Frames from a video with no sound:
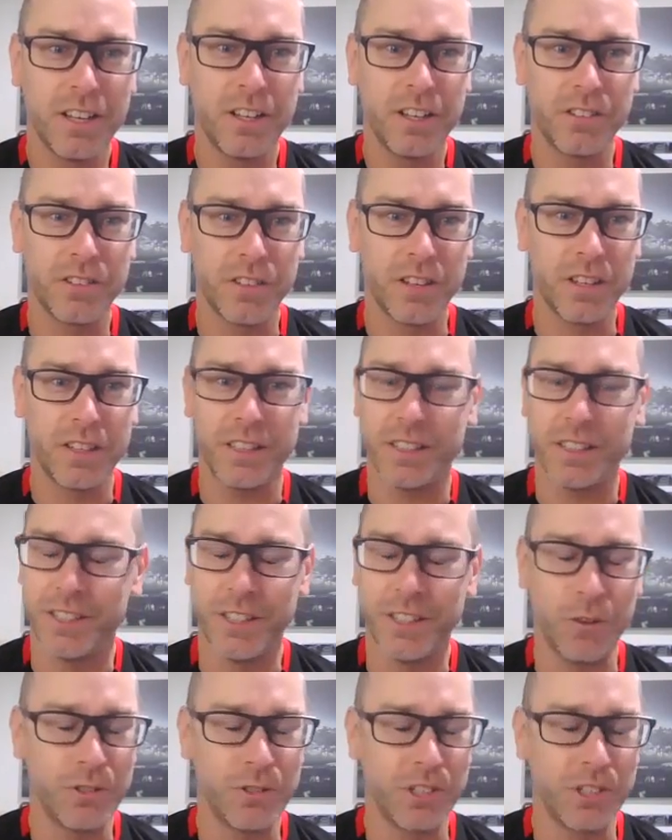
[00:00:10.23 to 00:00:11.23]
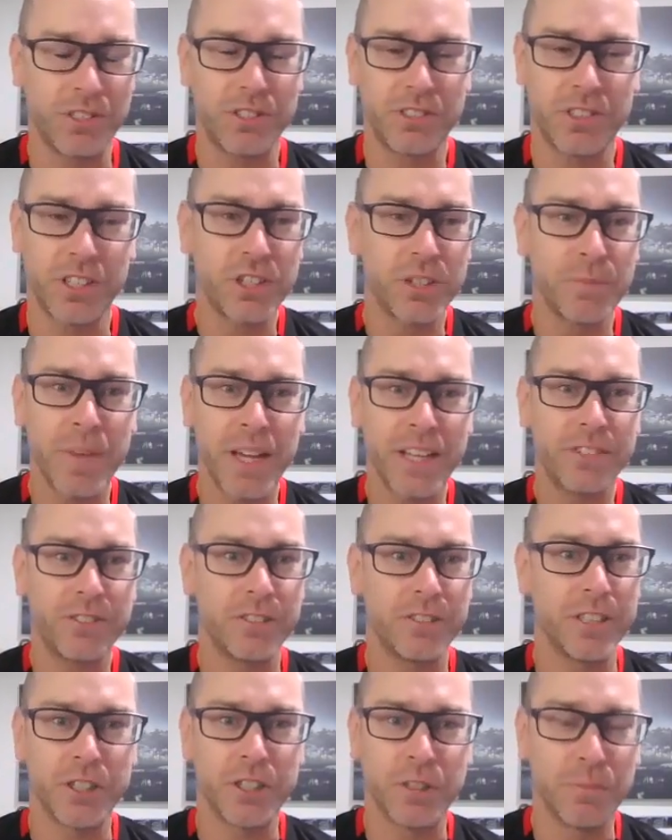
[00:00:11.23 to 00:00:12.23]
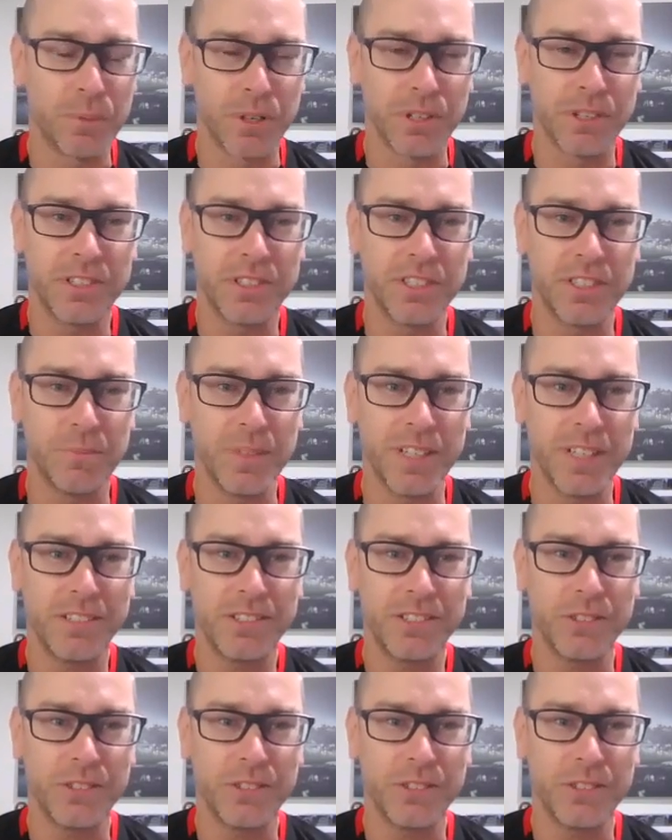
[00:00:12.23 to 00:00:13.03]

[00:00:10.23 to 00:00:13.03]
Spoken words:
is just such a mentor and good person to me.